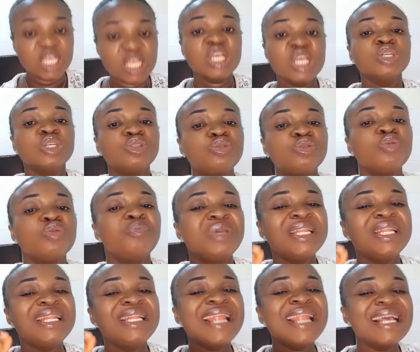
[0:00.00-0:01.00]
should be
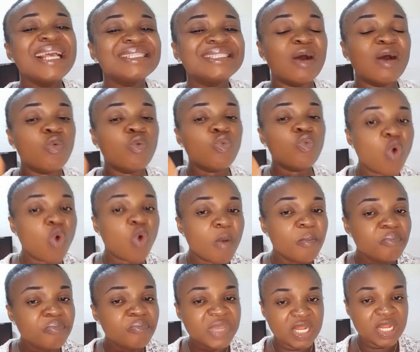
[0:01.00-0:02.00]
less than 1
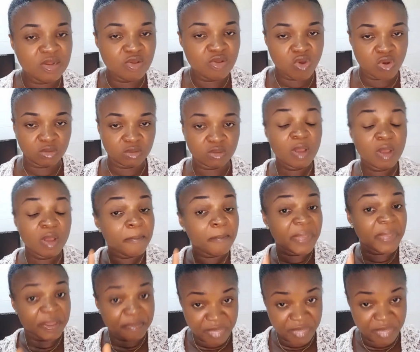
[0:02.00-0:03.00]
million per
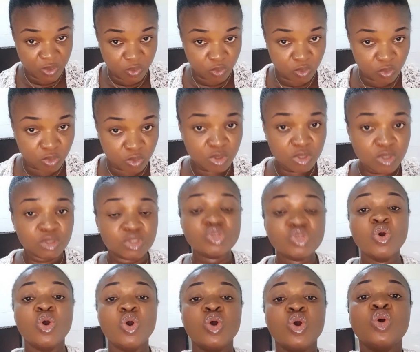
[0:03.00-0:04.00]
male.
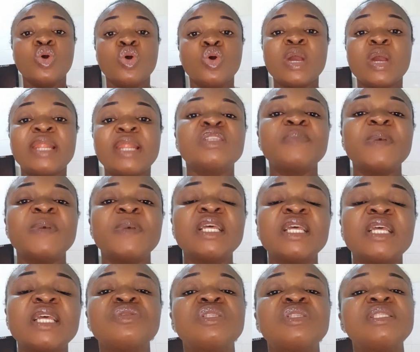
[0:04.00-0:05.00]
So, we are not expected
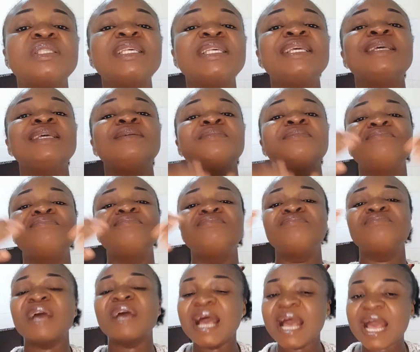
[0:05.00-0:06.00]
to see
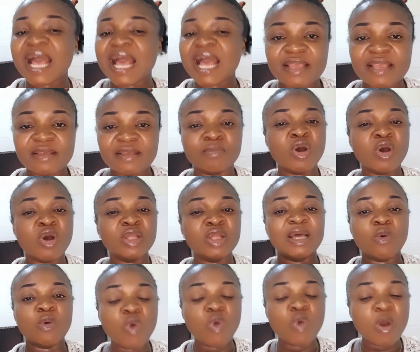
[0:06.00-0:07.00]
high, more than
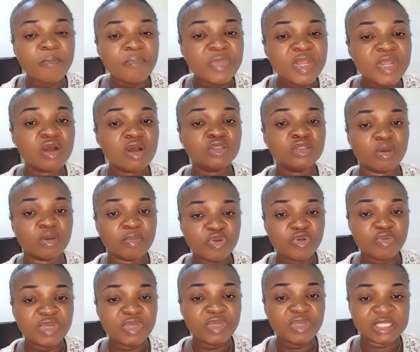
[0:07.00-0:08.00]
1 million
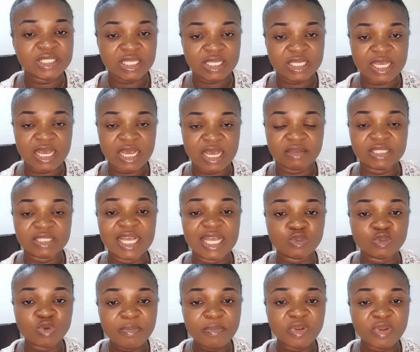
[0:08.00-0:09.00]
WBC count. That is white
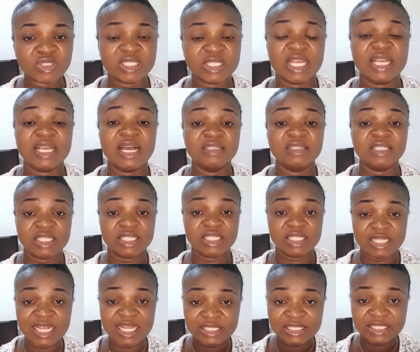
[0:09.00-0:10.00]
blood cell count in
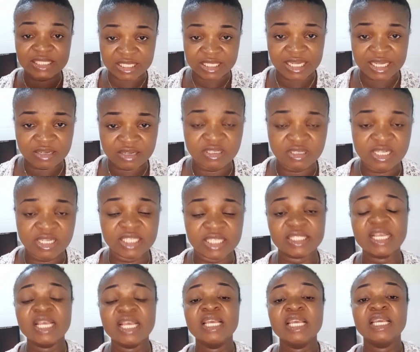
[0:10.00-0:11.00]
that ejaculate
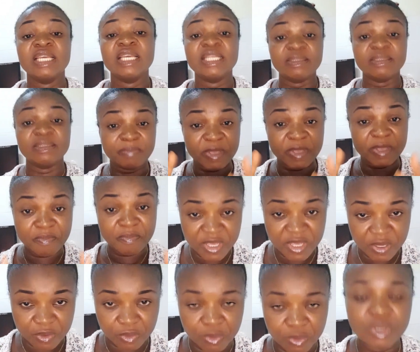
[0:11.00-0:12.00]
in per male.